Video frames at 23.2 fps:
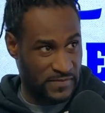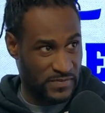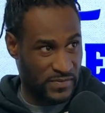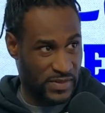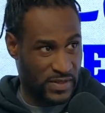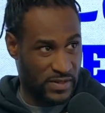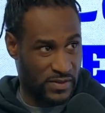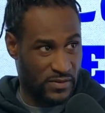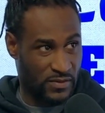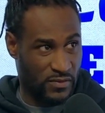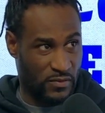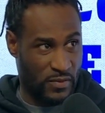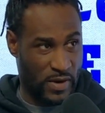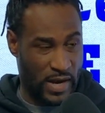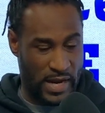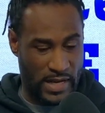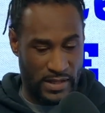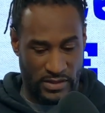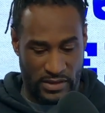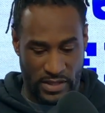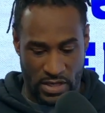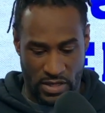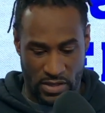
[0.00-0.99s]
Yes.
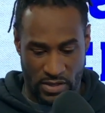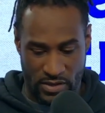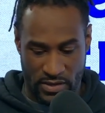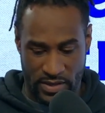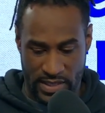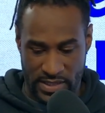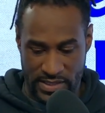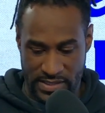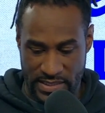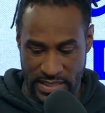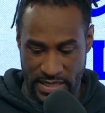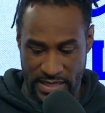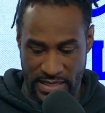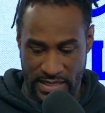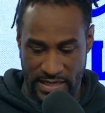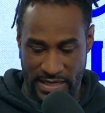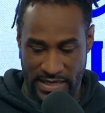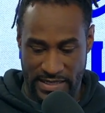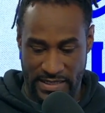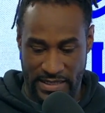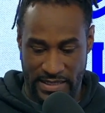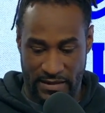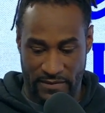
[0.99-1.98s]
Right. There is
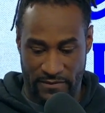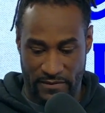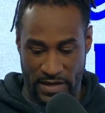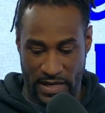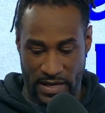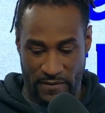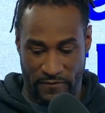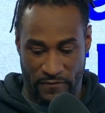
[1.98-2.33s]
a,